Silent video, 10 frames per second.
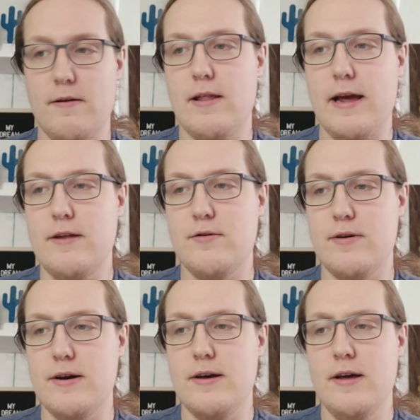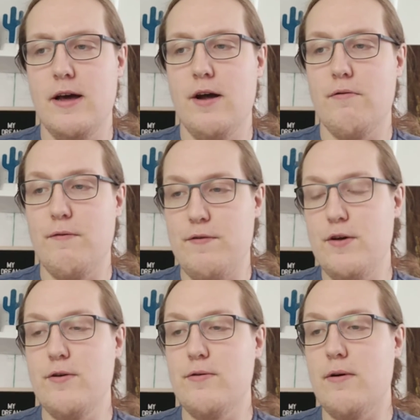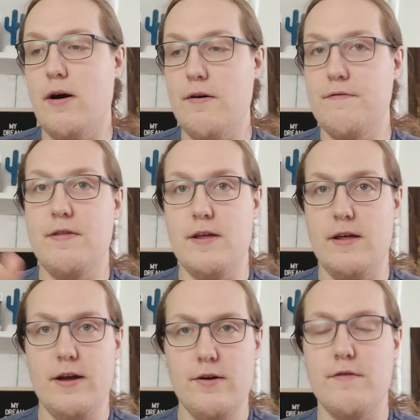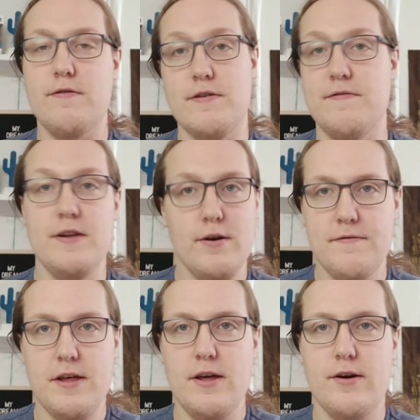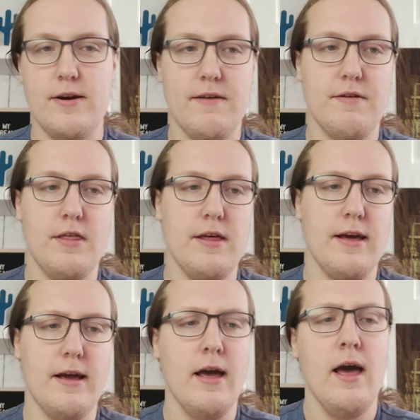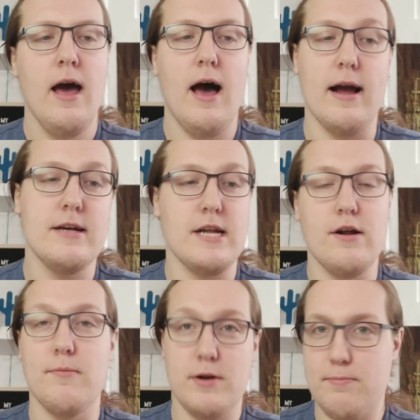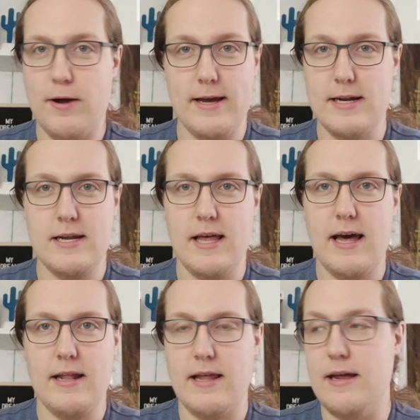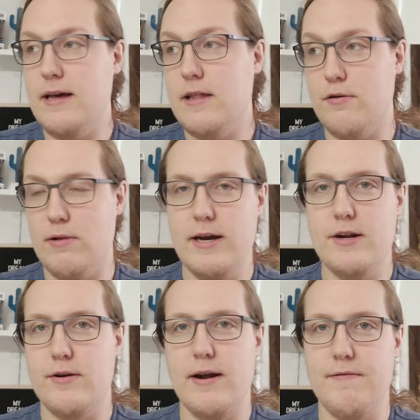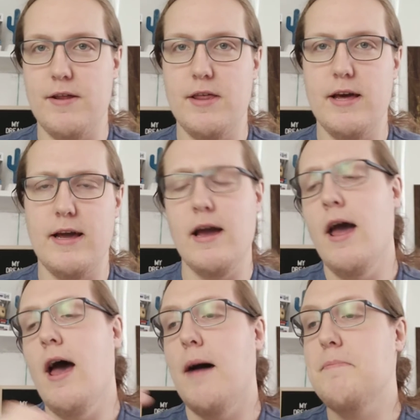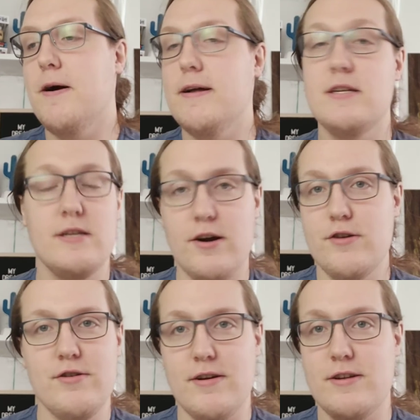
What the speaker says: like, sort of review of the year, first video of the year and everything, because I know I'm going to probably get to that, like, a little later and everything. But Star